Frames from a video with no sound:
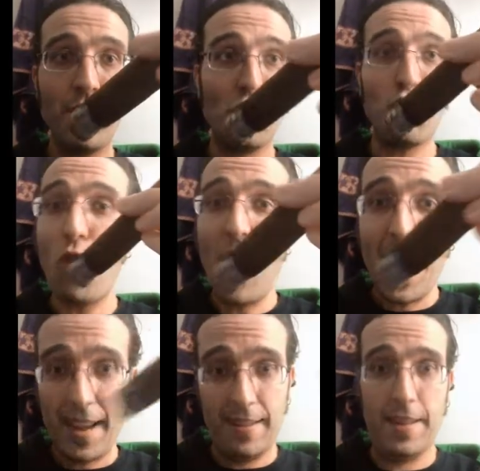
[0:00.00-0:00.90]
The
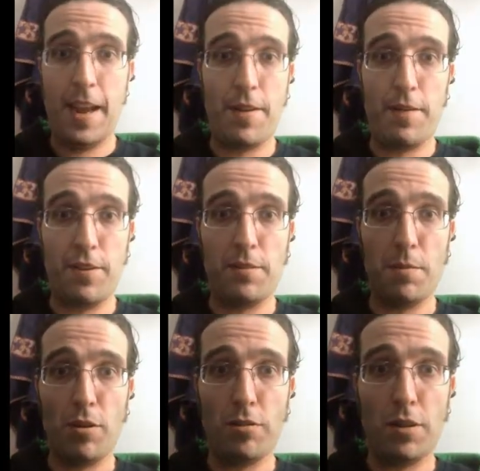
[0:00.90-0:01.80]
driest I've ever
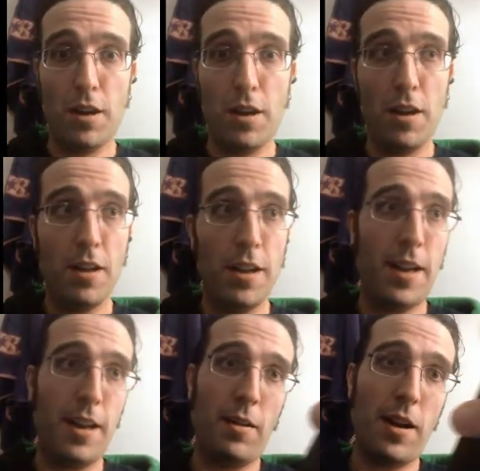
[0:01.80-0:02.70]
smoked.
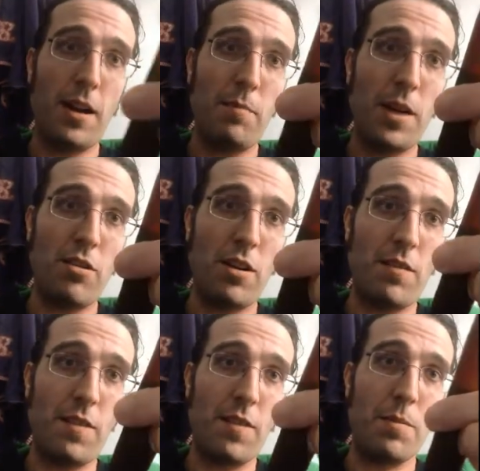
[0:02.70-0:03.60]
It might not
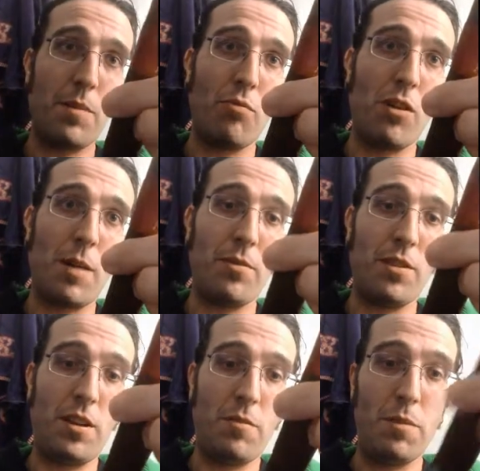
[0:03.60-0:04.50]
have even been
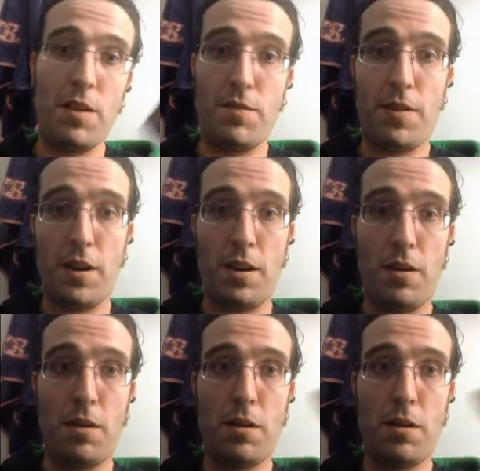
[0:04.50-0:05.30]
properly humidified.